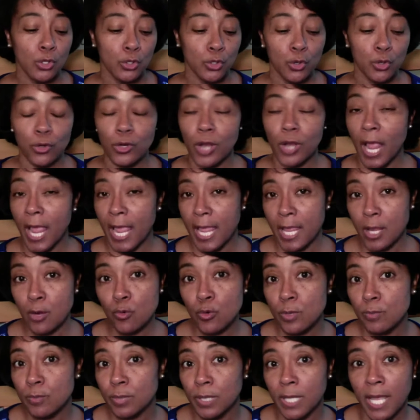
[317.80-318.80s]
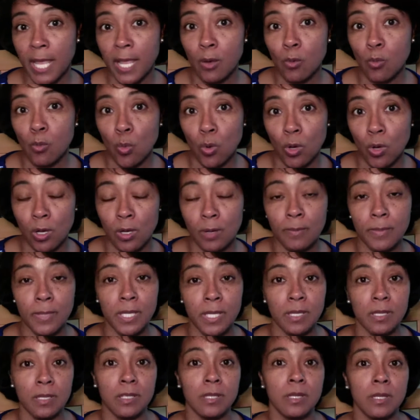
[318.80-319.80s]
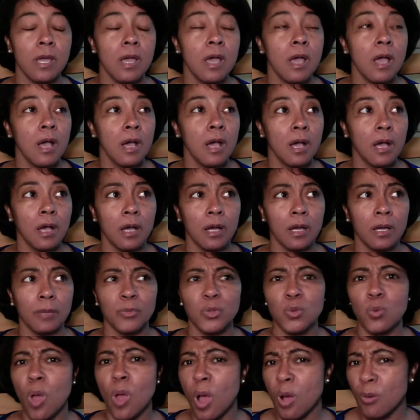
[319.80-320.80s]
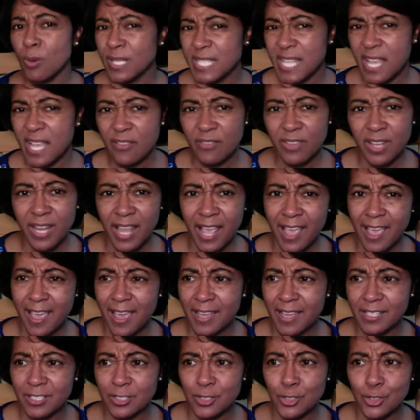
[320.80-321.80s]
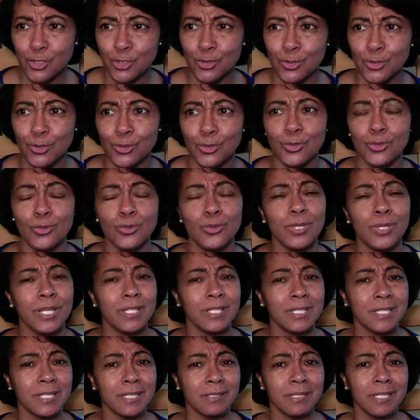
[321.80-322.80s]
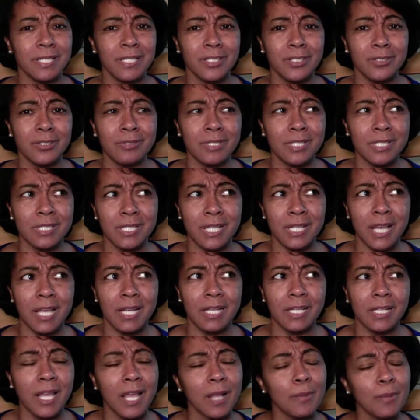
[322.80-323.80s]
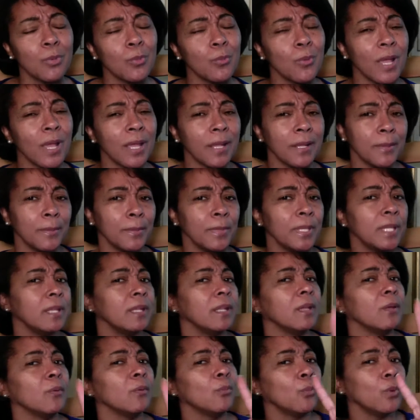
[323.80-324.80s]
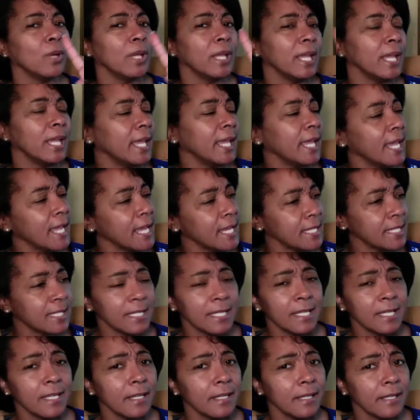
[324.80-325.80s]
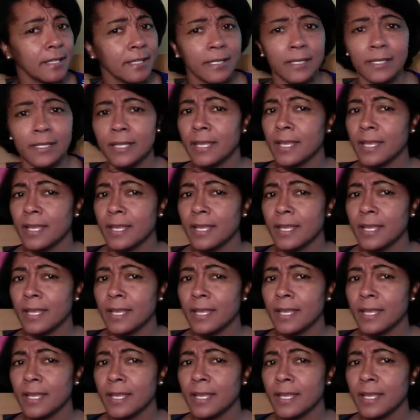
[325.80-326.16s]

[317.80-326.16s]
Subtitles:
You're an angry Black woman. You always have an attitude. And so then you just kind of like, wait a minute, when he did it,